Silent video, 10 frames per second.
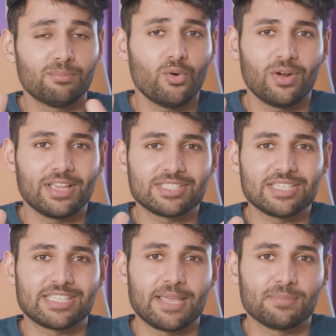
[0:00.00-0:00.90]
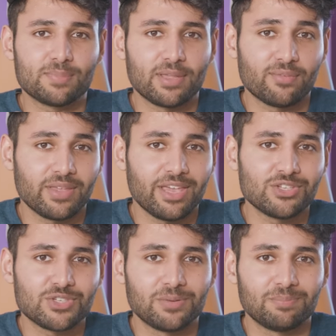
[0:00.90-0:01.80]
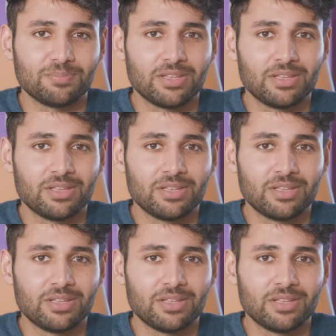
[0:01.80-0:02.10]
more or less the same specification.